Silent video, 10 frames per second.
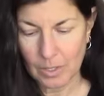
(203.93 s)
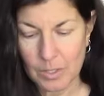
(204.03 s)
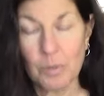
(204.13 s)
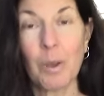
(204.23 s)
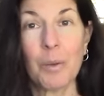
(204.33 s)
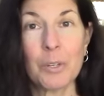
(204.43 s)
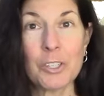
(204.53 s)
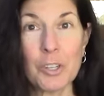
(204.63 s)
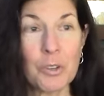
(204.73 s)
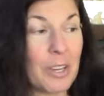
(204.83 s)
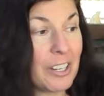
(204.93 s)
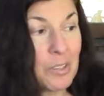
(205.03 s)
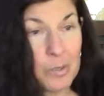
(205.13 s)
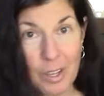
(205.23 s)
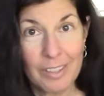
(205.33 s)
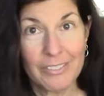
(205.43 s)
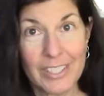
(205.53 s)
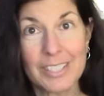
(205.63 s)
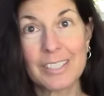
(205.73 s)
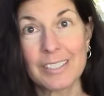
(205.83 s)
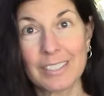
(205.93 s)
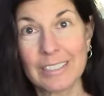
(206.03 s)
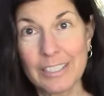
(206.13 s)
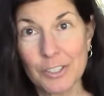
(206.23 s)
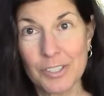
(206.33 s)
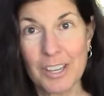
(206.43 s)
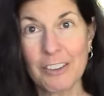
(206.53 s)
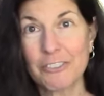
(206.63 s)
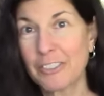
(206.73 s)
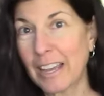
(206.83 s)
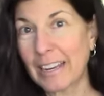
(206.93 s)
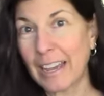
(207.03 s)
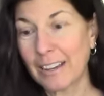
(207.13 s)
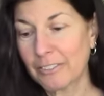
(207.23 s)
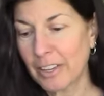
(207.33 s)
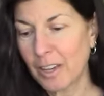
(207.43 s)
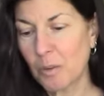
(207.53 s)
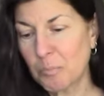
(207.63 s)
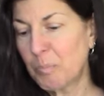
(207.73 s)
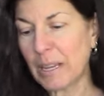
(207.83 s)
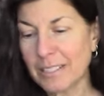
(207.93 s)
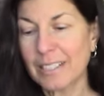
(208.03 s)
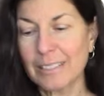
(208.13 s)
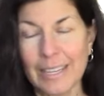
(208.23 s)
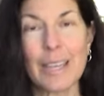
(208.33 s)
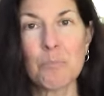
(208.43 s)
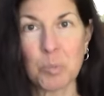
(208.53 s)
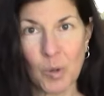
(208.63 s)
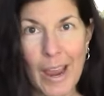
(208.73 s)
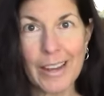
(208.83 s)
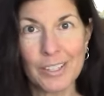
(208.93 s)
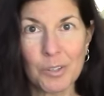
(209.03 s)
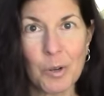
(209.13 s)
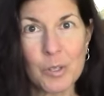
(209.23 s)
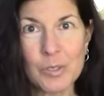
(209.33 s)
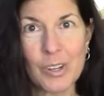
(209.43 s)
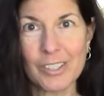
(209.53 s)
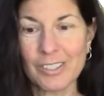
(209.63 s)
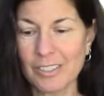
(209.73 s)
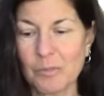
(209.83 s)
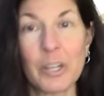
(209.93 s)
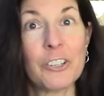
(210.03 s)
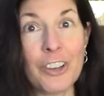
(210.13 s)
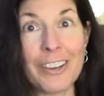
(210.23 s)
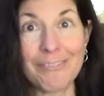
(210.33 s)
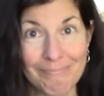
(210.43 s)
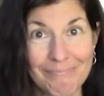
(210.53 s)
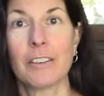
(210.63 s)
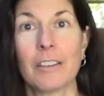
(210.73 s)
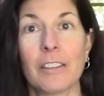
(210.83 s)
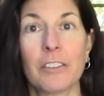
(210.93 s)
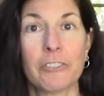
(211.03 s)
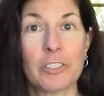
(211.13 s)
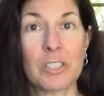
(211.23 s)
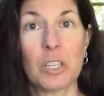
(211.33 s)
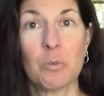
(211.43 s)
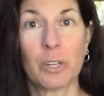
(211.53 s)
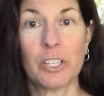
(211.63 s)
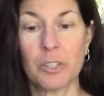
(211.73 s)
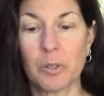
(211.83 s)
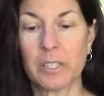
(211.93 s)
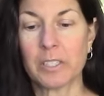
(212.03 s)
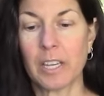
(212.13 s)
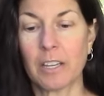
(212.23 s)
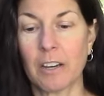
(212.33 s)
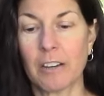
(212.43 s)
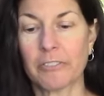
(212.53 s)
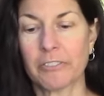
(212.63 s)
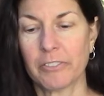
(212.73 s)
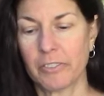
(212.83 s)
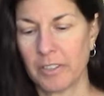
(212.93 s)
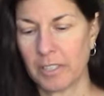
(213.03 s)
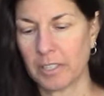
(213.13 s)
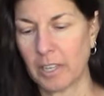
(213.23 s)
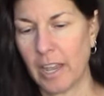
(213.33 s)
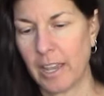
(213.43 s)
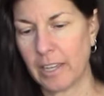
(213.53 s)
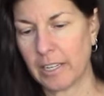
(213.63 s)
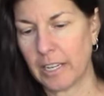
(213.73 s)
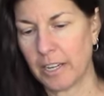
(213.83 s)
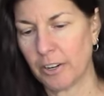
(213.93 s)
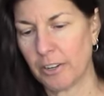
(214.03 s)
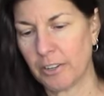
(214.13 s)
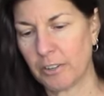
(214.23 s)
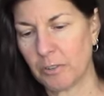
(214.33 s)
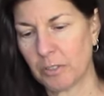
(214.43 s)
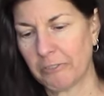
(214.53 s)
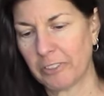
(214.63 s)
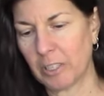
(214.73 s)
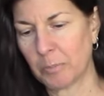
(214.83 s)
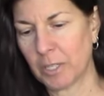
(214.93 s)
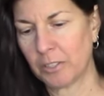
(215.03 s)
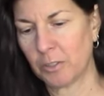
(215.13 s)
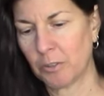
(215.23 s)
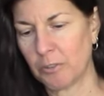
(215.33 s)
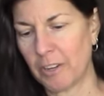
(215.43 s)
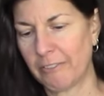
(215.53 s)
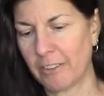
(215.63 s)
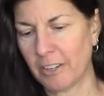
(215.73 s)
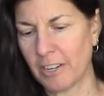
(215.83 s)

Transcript: So I want to show you how to use all of this to clean your stuff and have a, basically a brand new hose nozzle when you're done. The first thing you want to do is take off this head here, and you use a Phillips head screwdriver